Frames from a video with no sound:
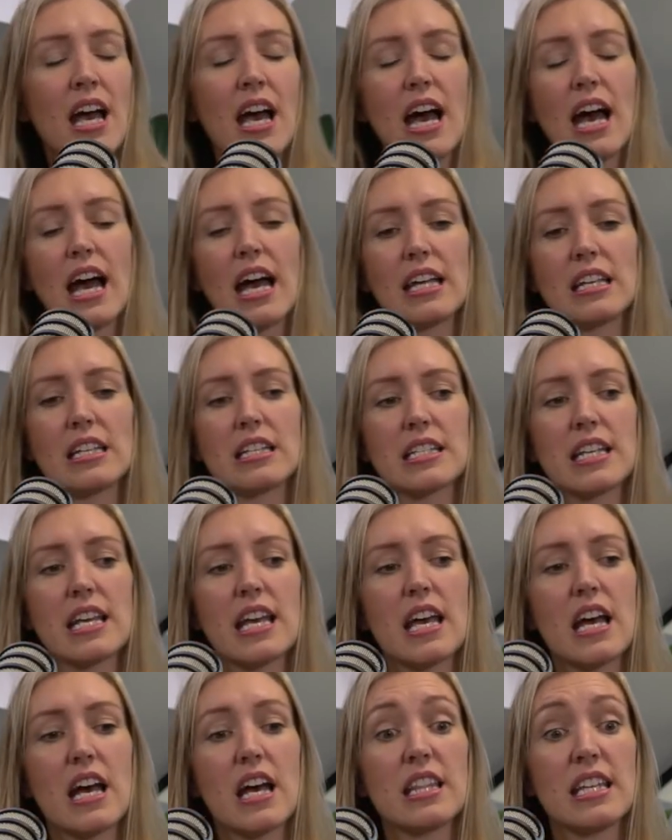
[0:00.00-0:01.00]
And
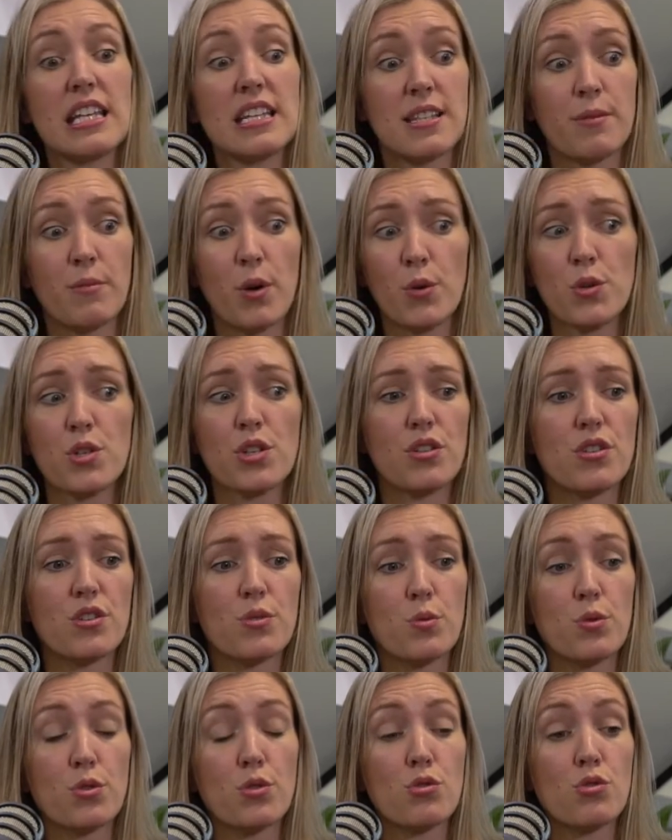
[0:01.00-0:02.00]
these emotions
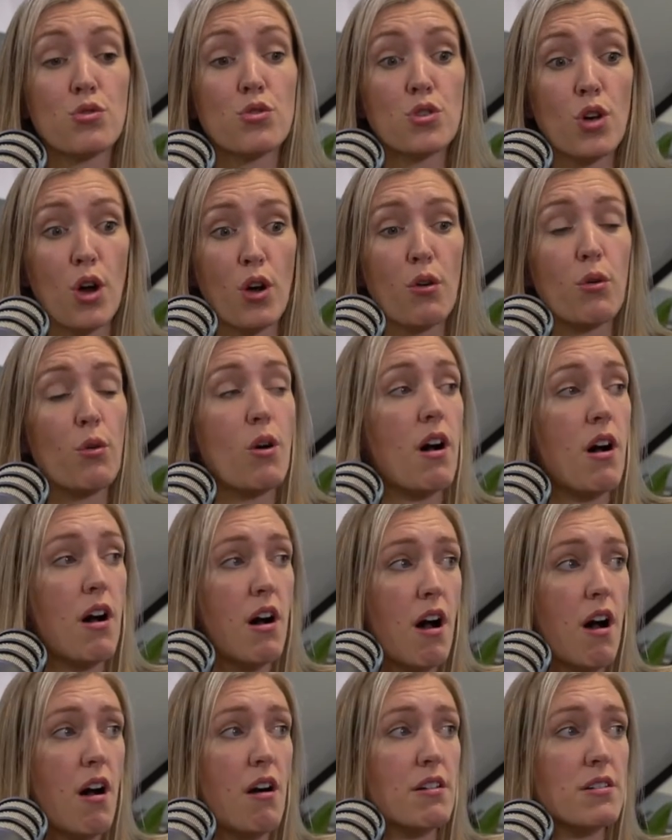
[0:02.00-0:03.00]
were so
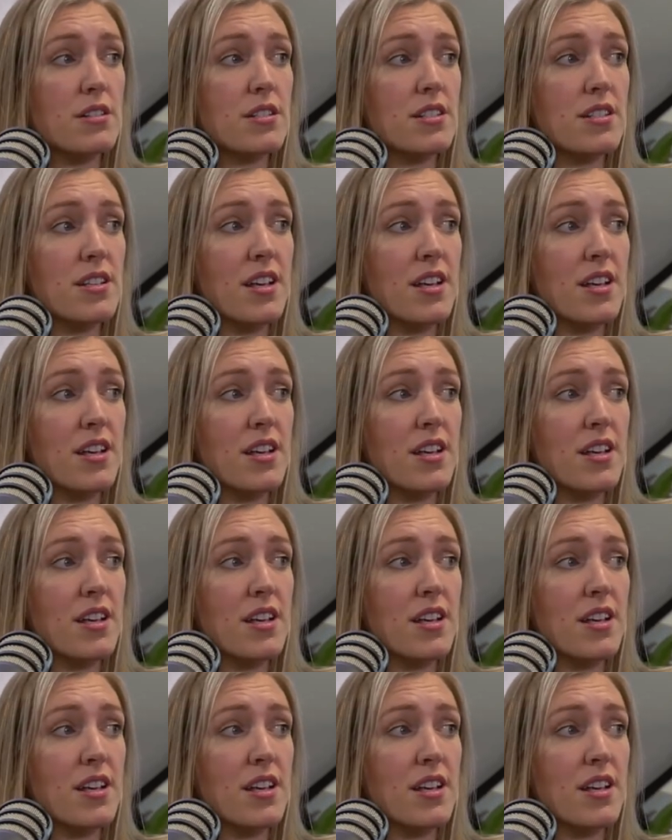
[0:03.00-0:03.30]
hard.